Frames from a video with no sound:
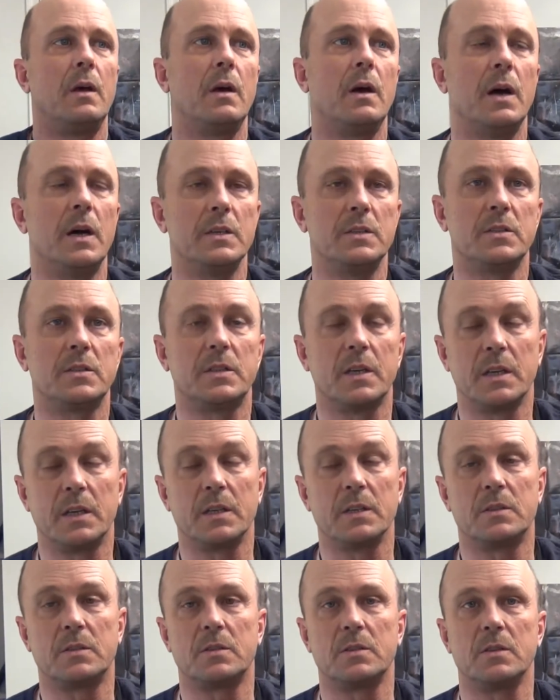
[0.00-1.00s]
I just think
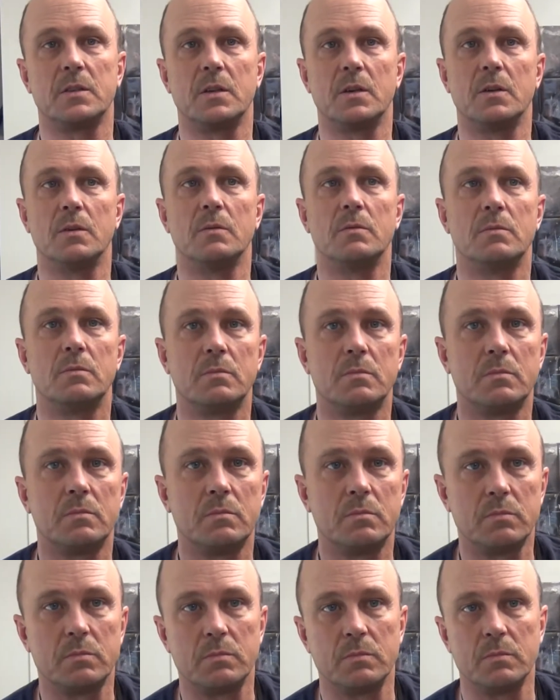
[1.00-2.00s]
it's, the
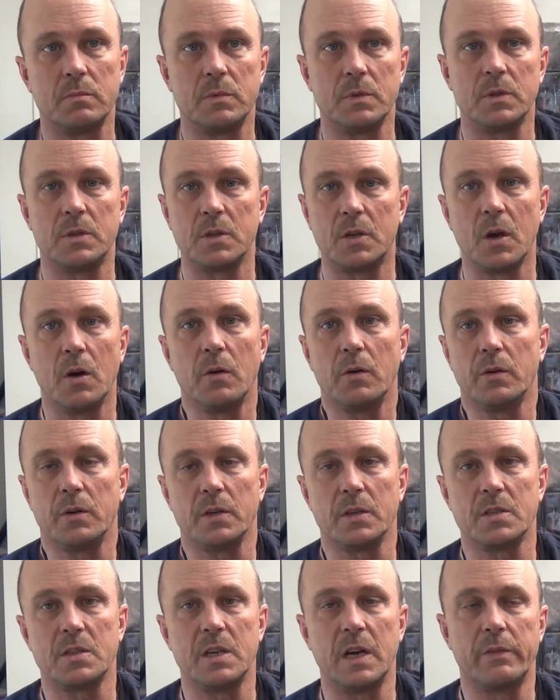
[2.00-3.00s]
decoder.
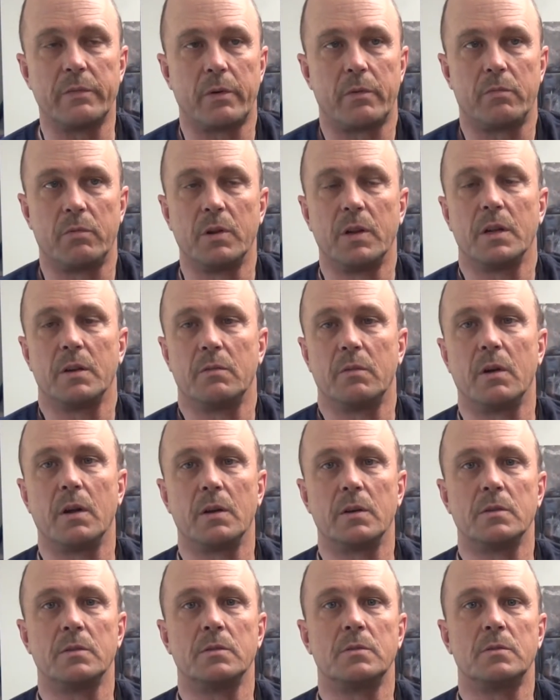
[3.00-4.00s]
It's never really
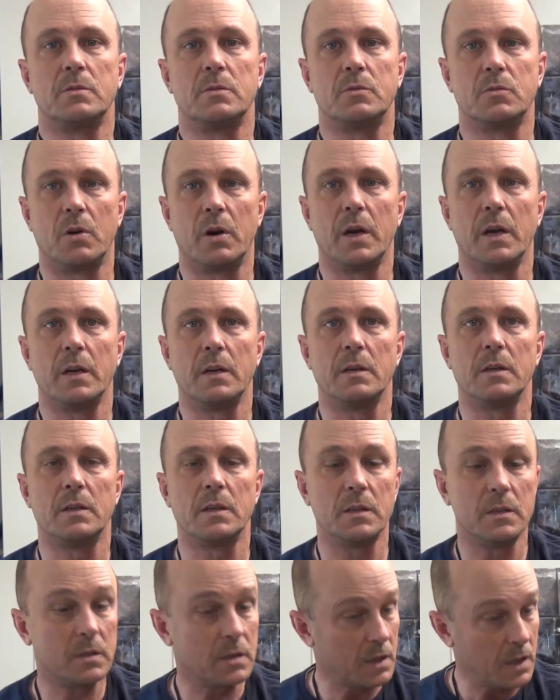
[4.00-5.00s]
run great, and
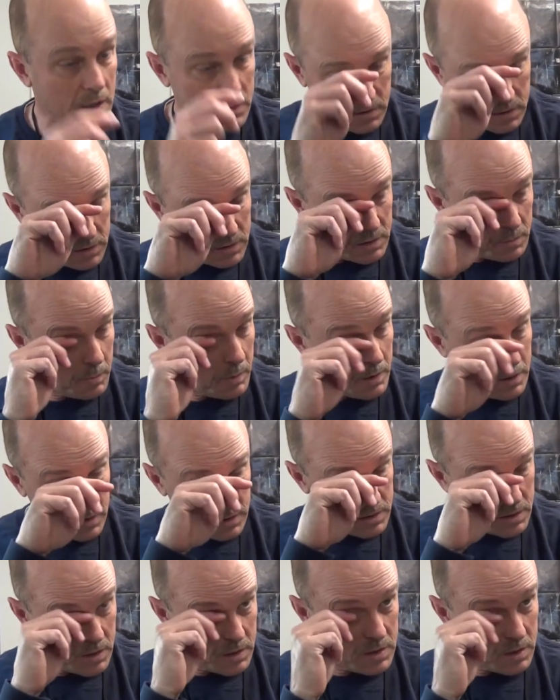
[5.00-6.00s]
until I see somebody that
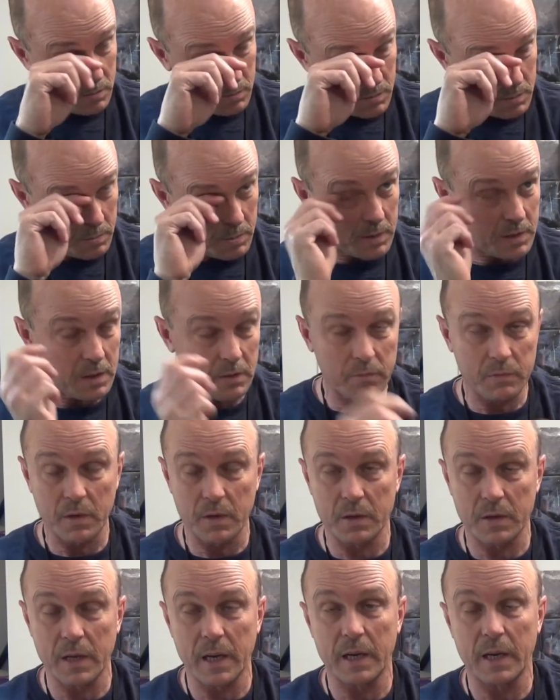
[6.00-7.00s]
says something about they've
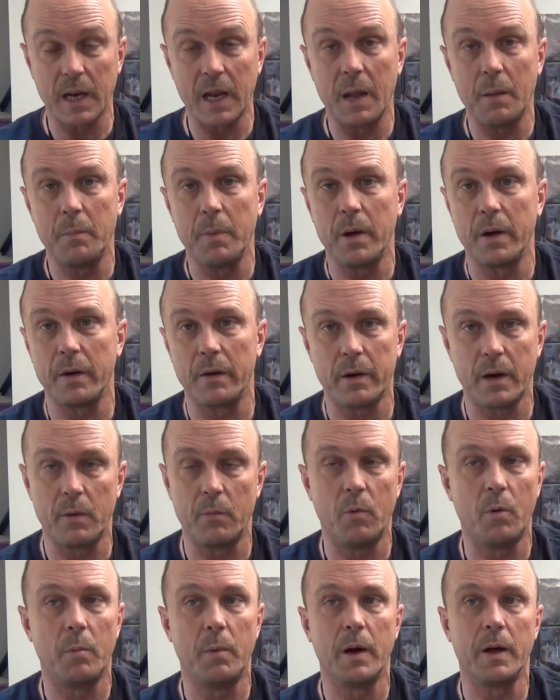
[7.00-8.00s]
gotten a lot better, I
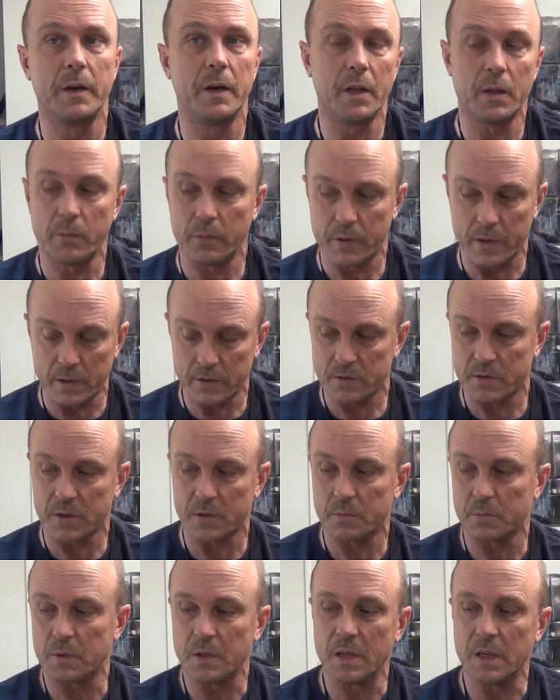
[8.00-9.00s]
won't buy another one. I'll
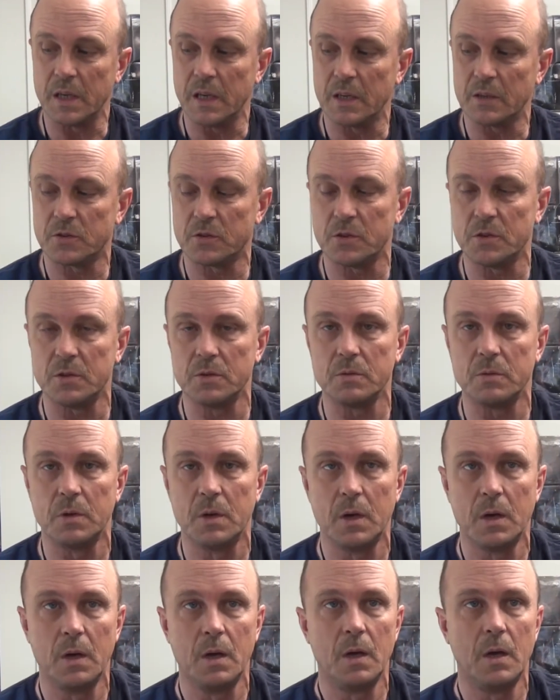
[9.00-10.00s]
stick with the ESU.
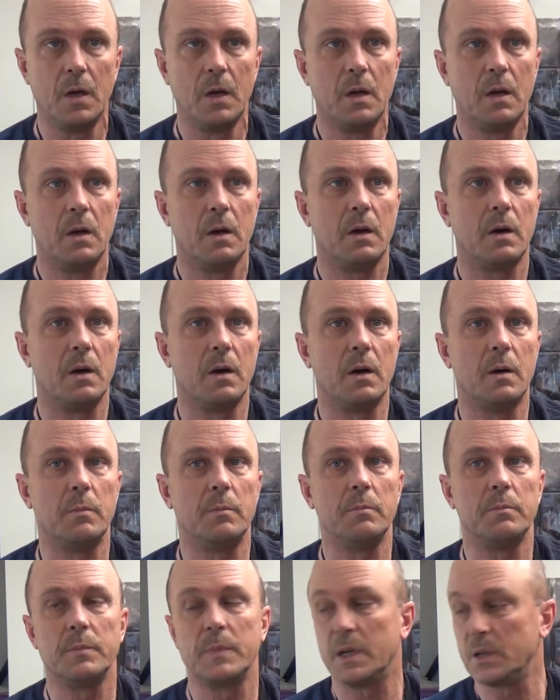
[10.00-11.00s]

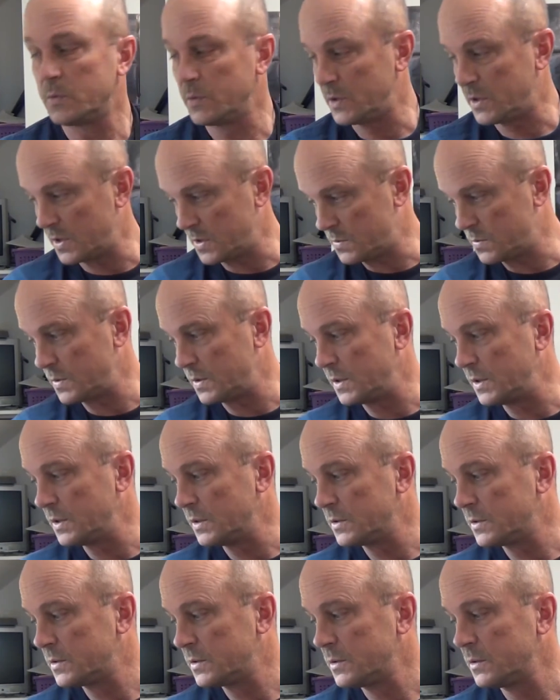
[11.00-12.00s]
That's what this one
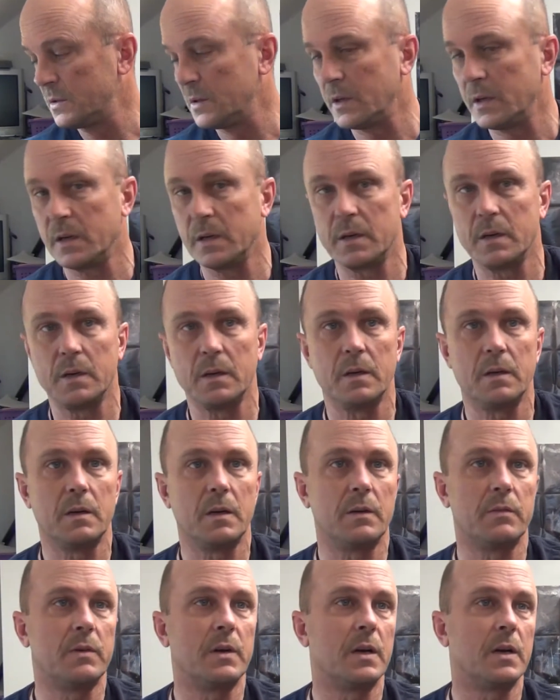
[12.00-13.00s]
is, and
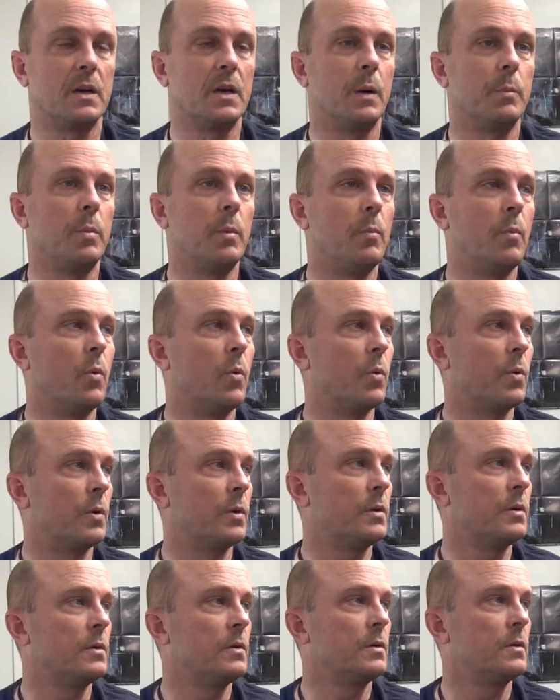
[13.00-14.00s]
I've got a couple more,